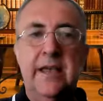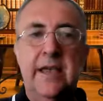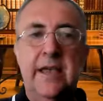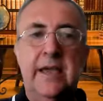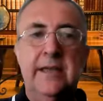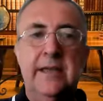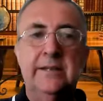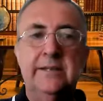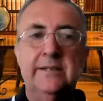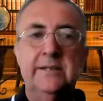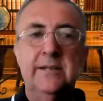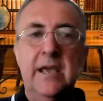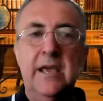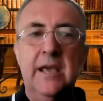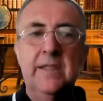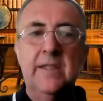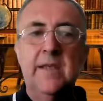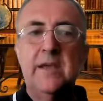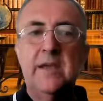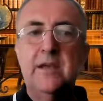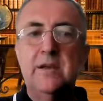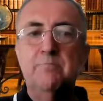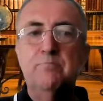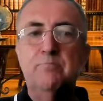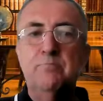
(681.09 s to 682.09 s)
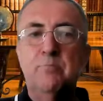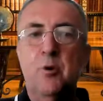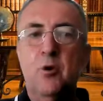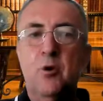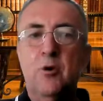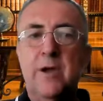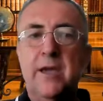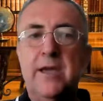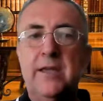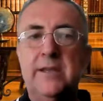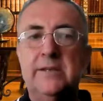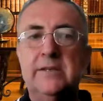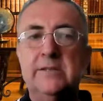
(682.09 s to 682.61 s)
and they can
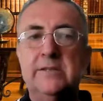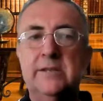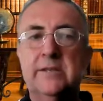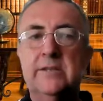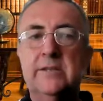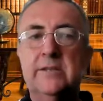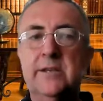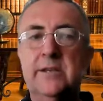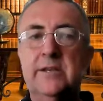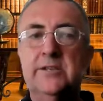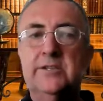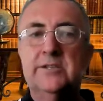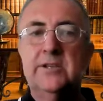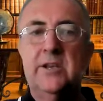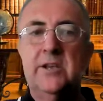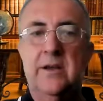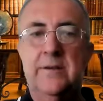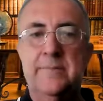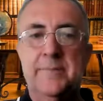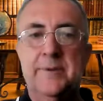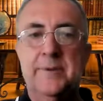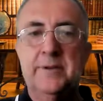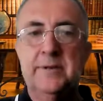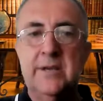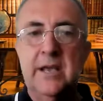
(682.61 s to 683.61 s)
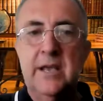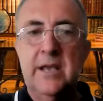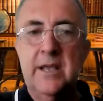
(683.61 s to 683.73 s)
bookend the assignment.